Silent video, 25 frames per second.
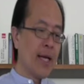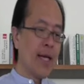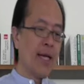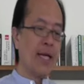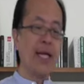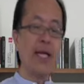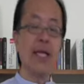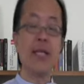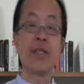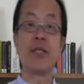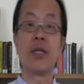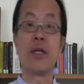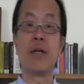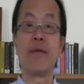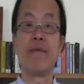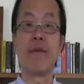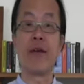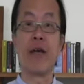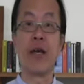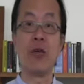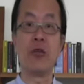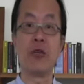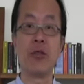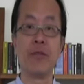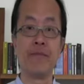LEED
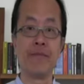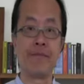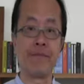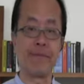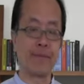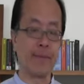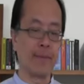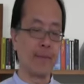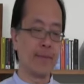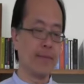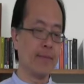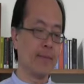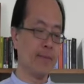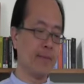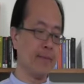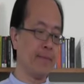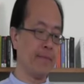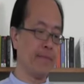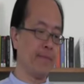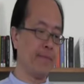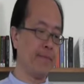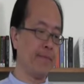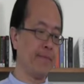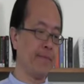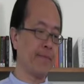certification
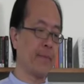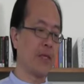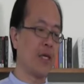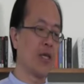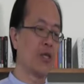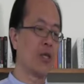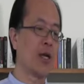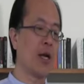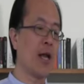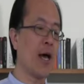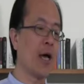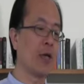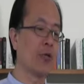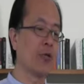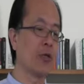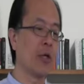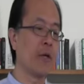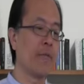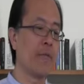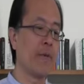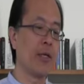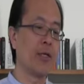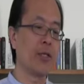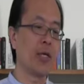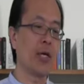is
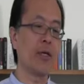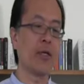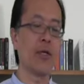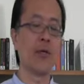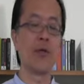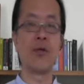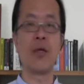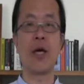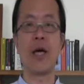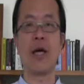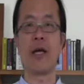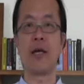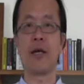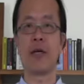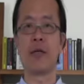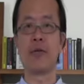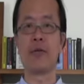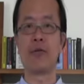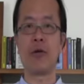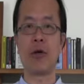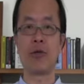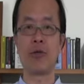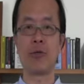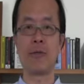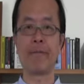largely based on design and
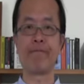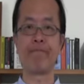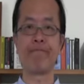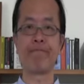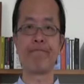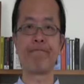construction.